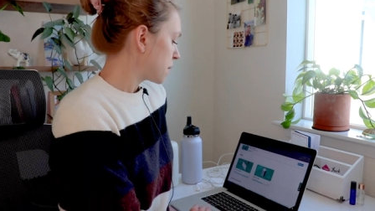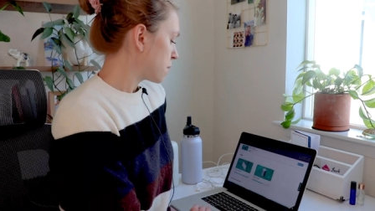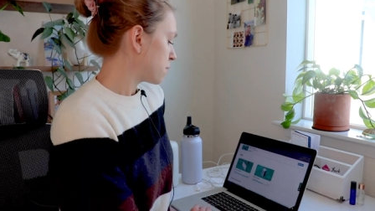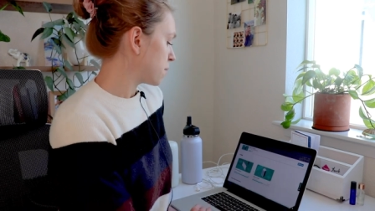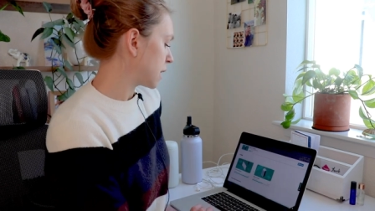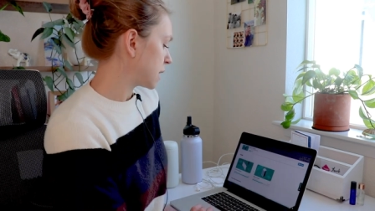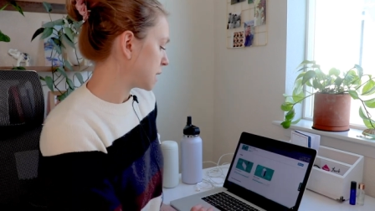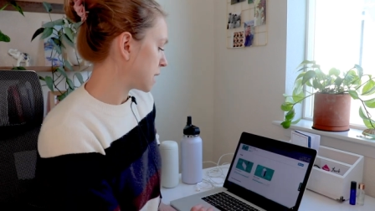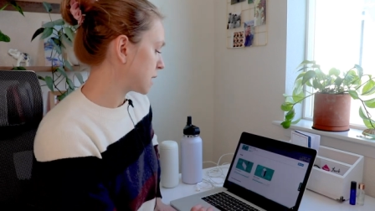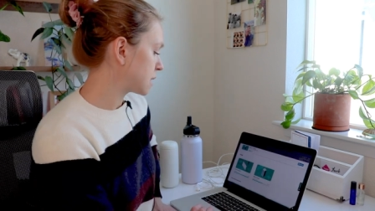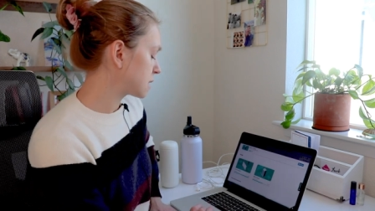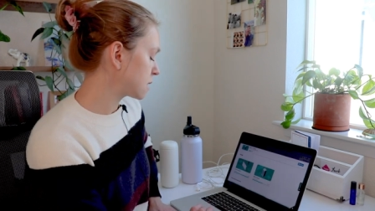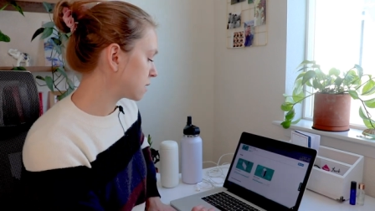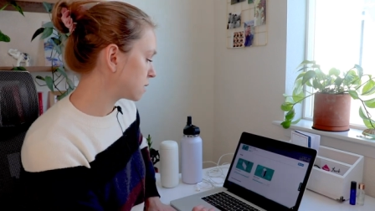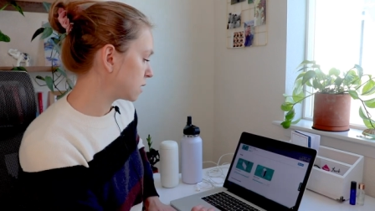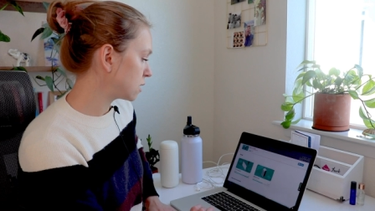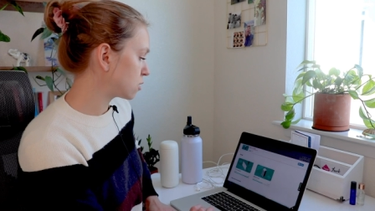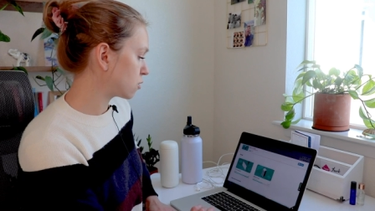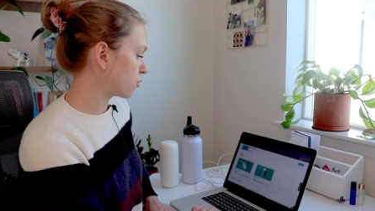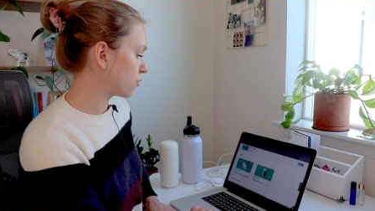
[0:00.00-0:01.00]
But I still
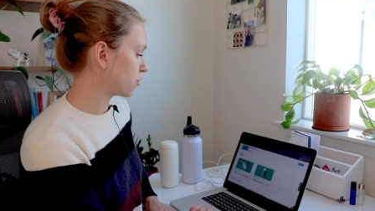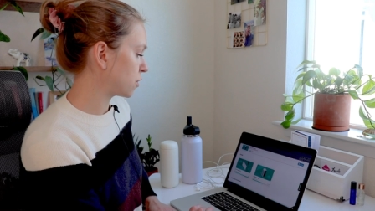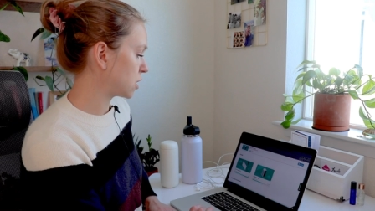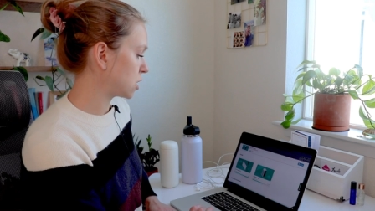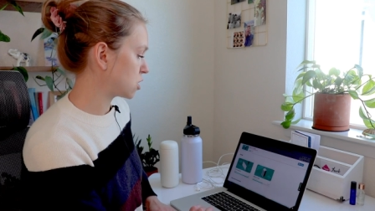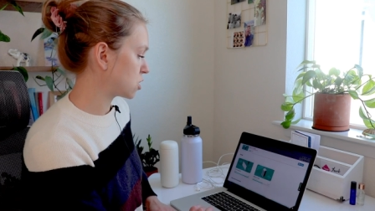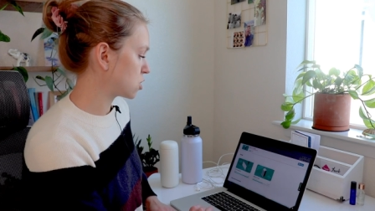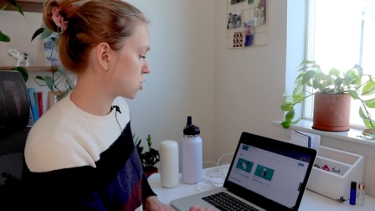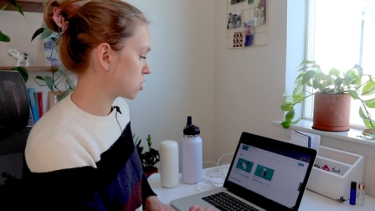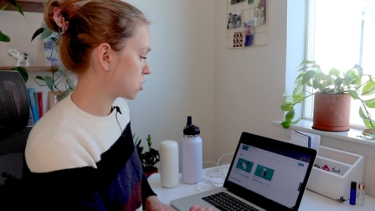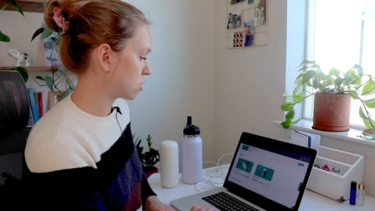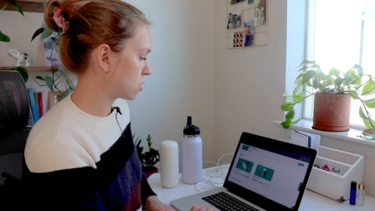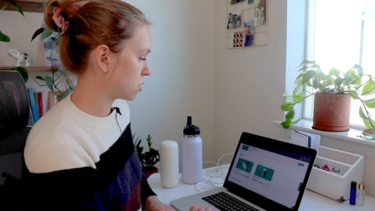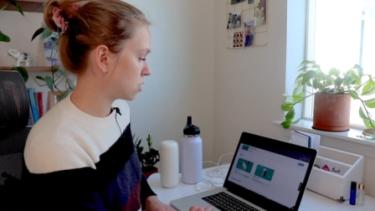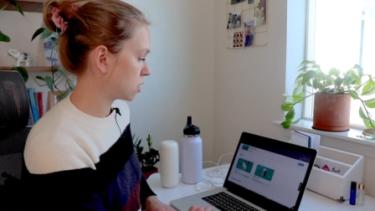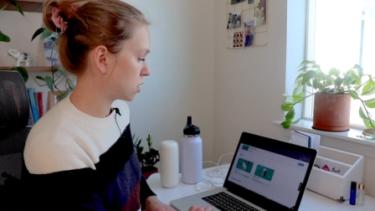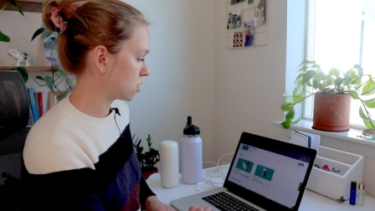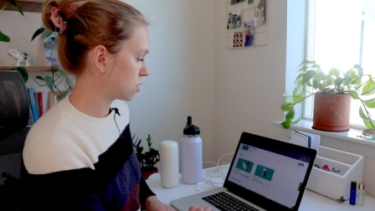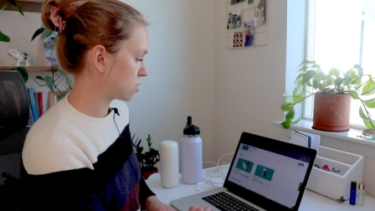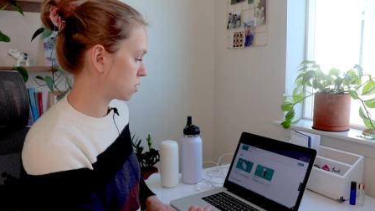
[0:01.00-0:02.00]
need to finish
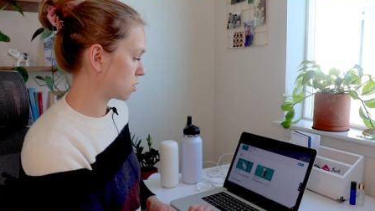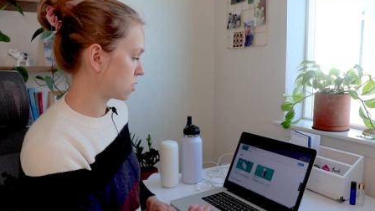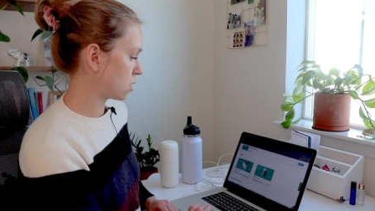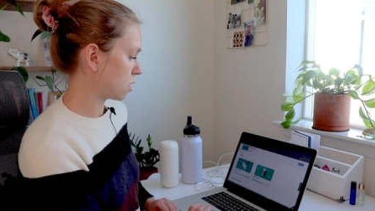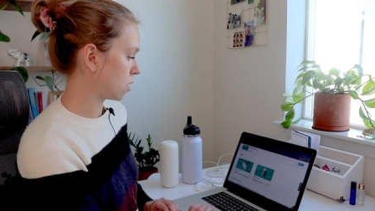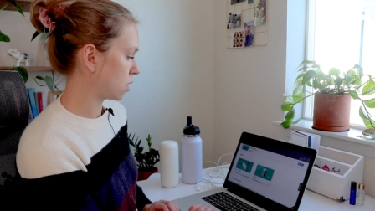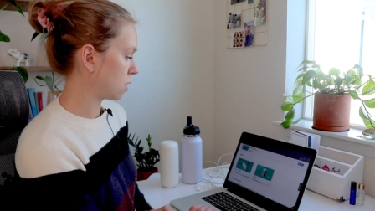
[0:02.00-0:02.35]
this